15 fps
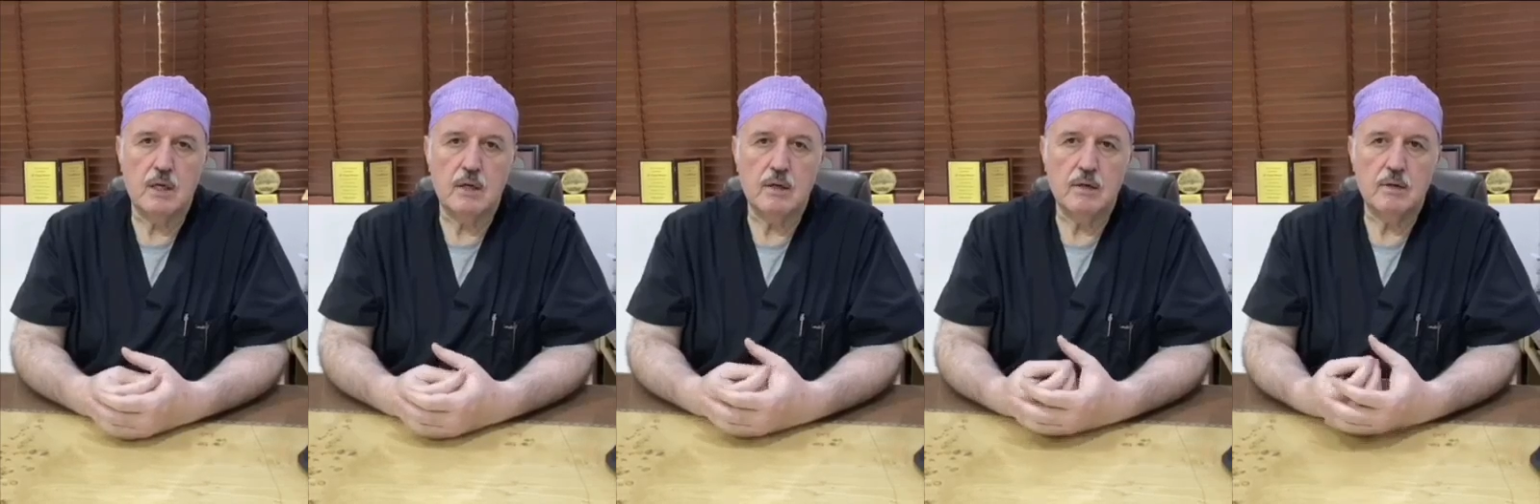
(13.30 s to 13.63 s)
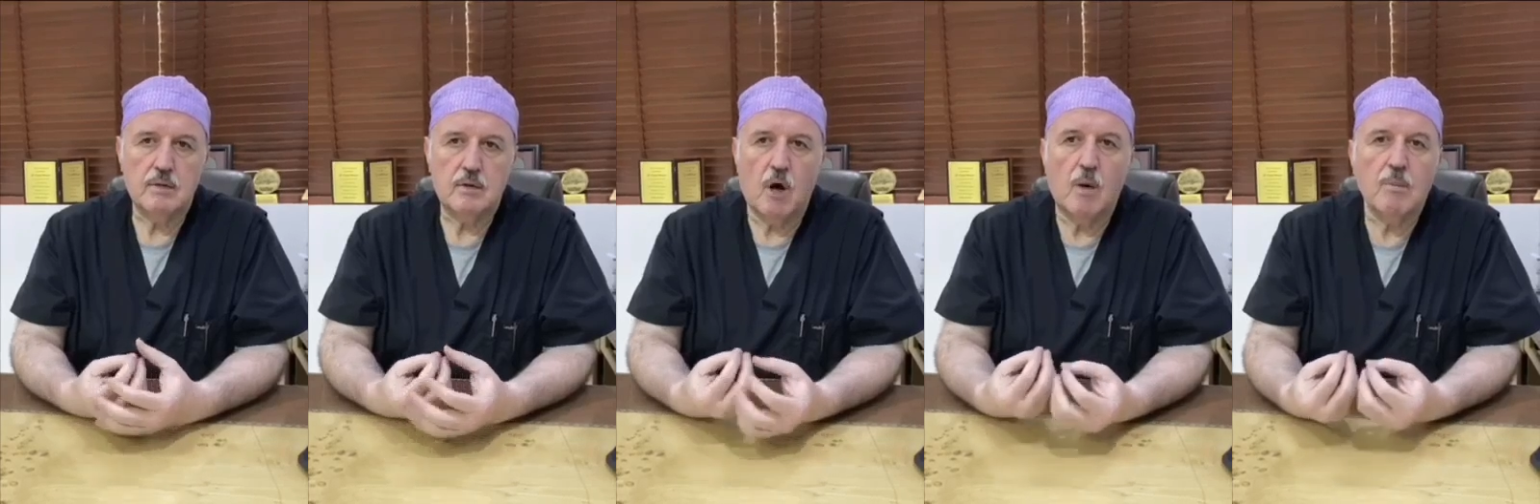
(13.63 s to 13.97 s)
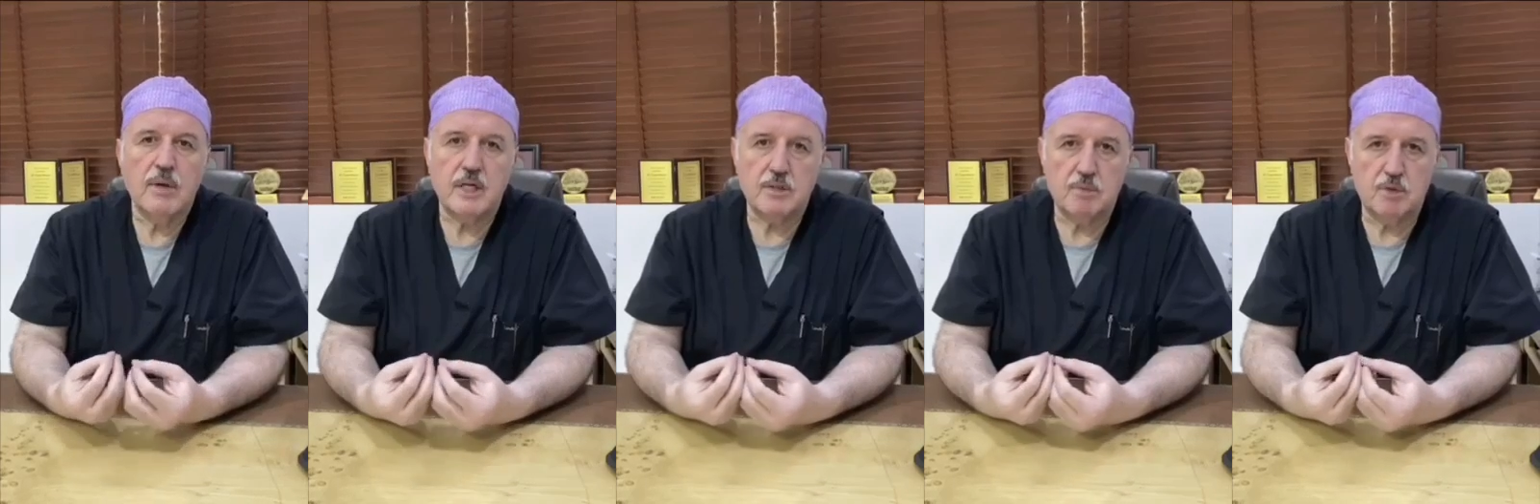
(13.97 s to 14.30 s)

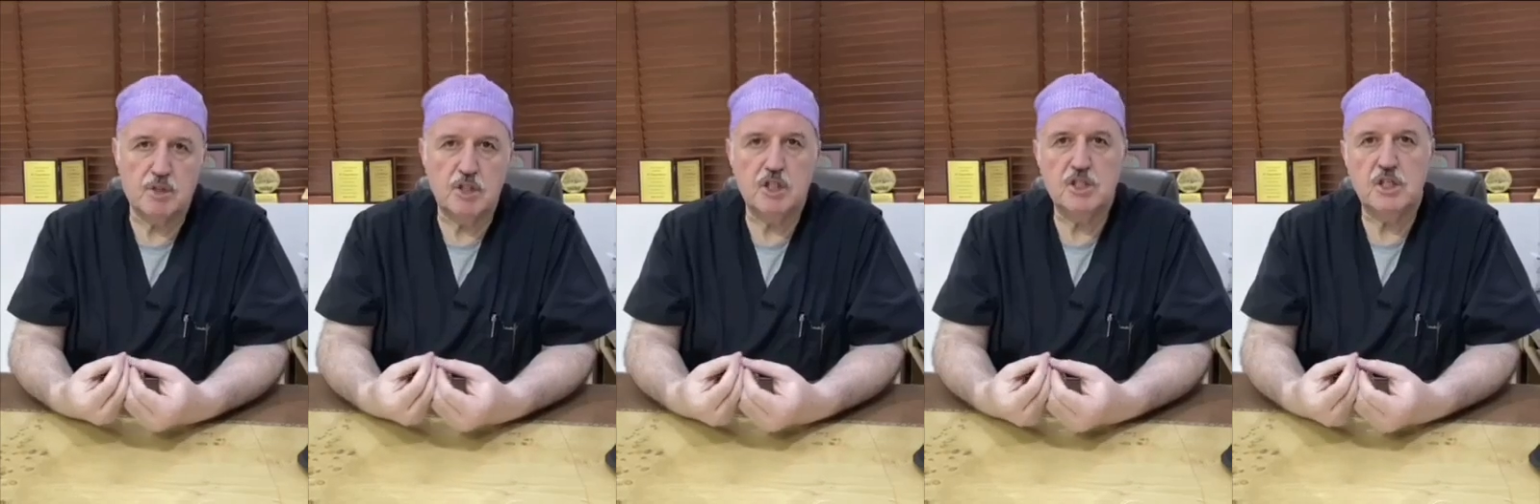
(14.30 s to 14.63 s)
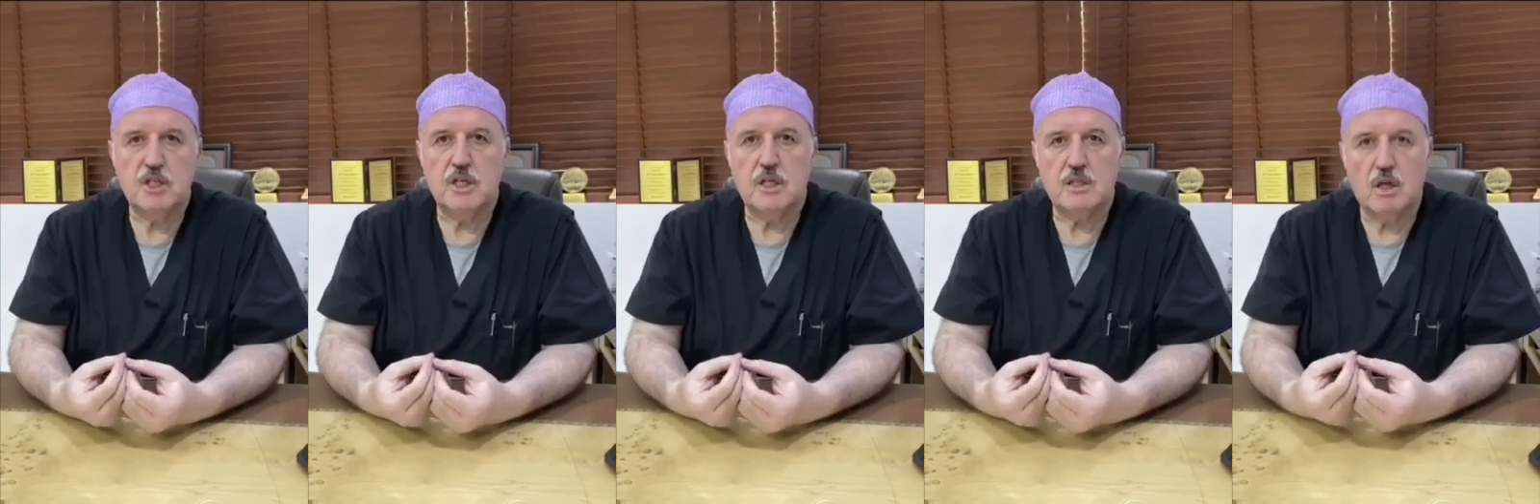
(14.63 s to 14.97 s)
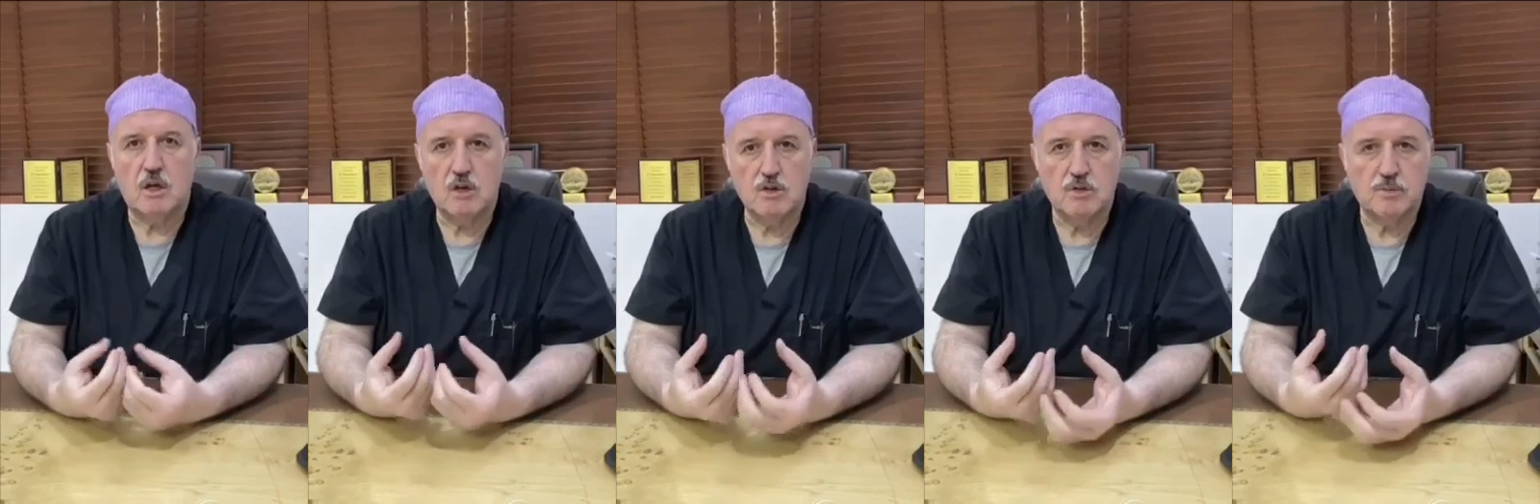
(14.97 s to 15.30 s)
complex procedure that a
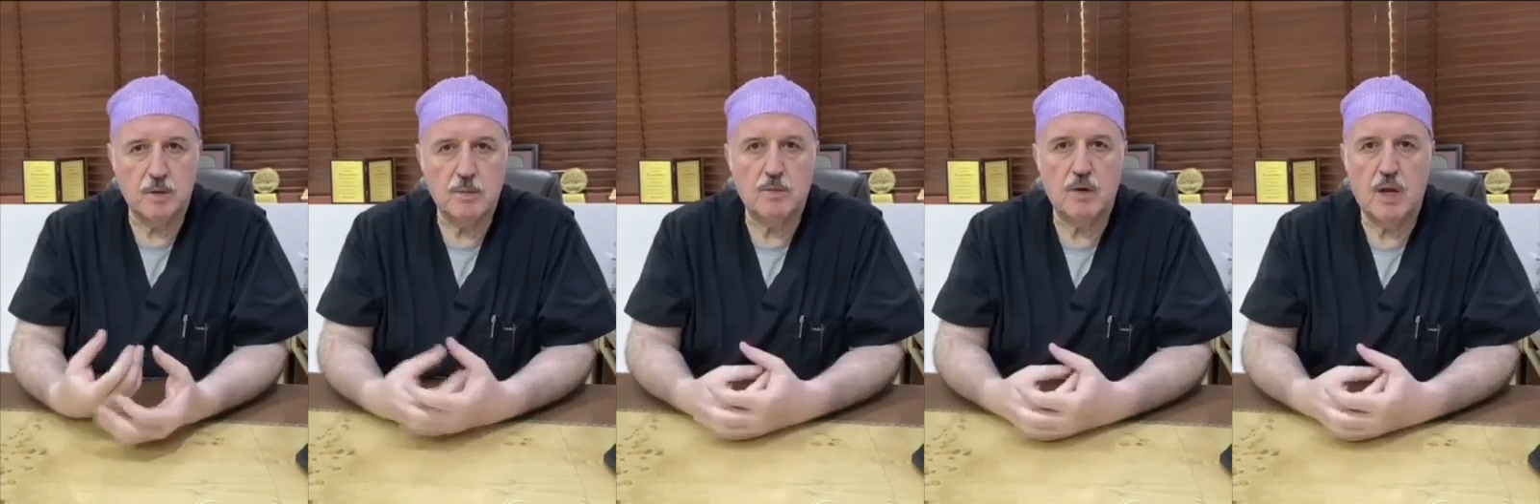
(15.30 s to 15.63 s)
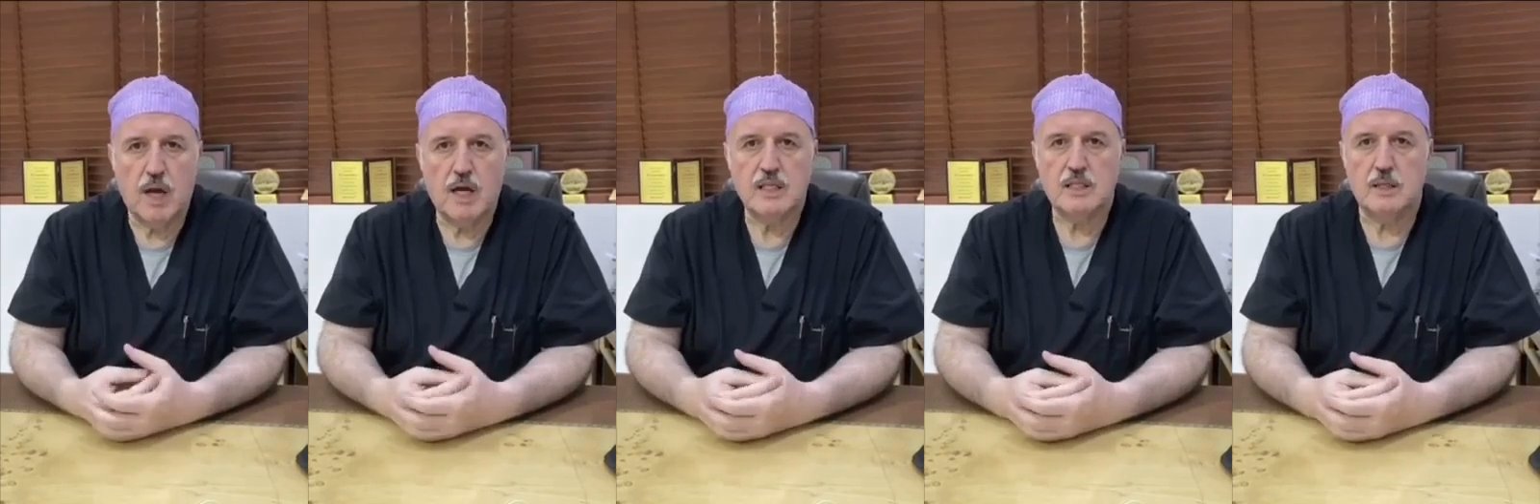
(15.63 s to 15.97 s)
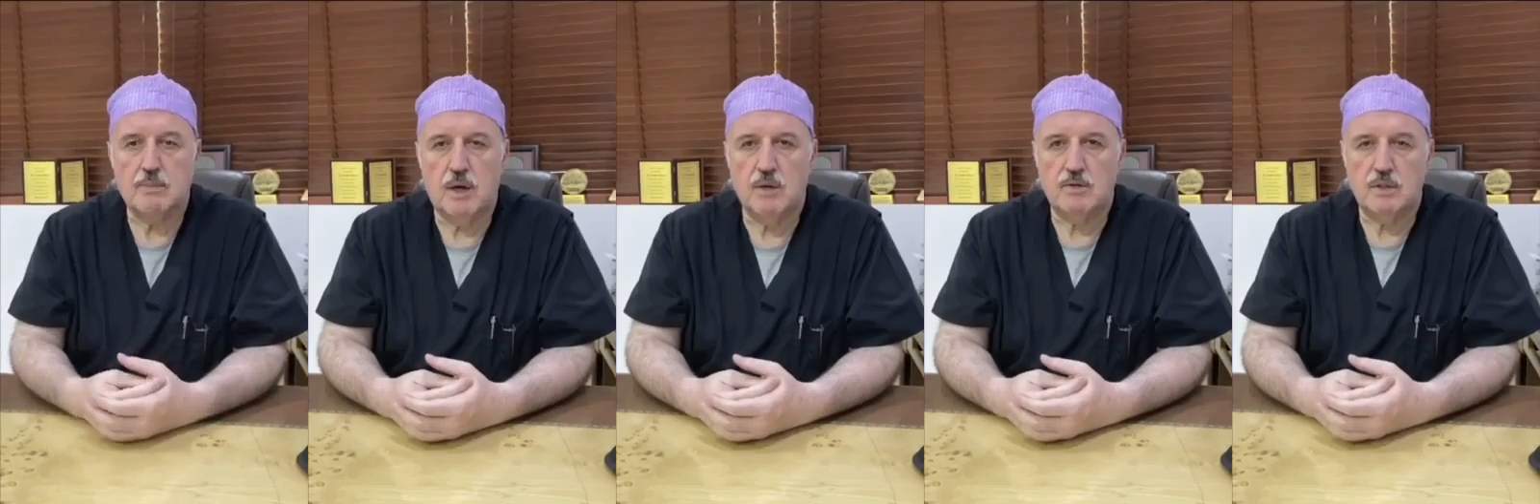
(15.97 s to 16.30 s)
lot of people ask
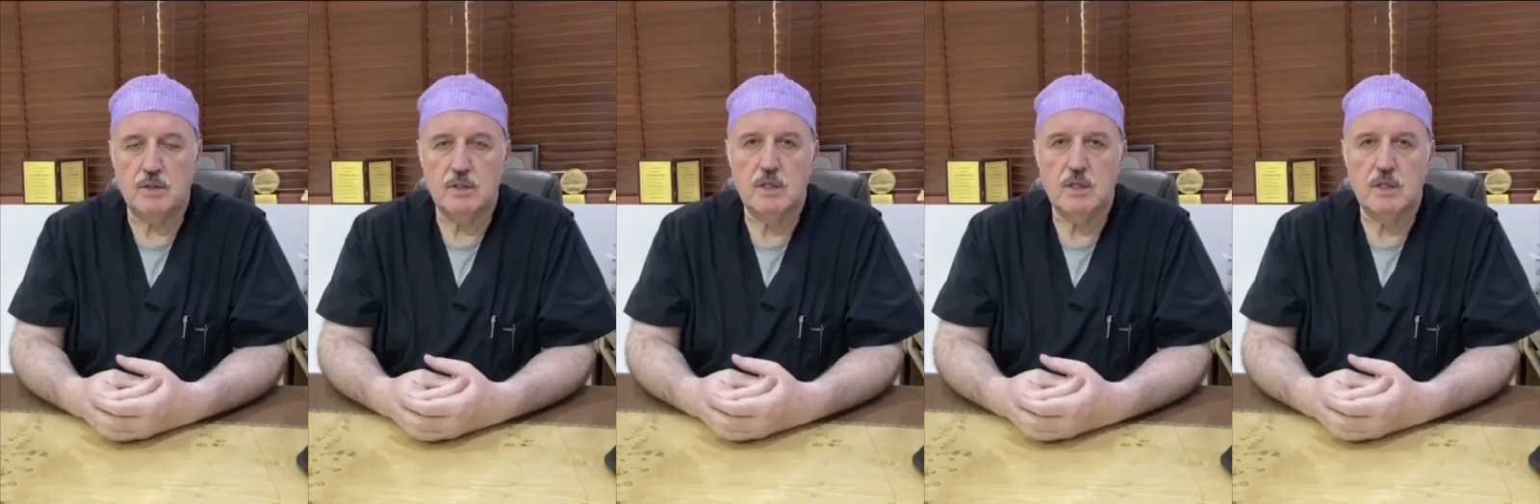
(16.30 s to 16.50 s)
about it.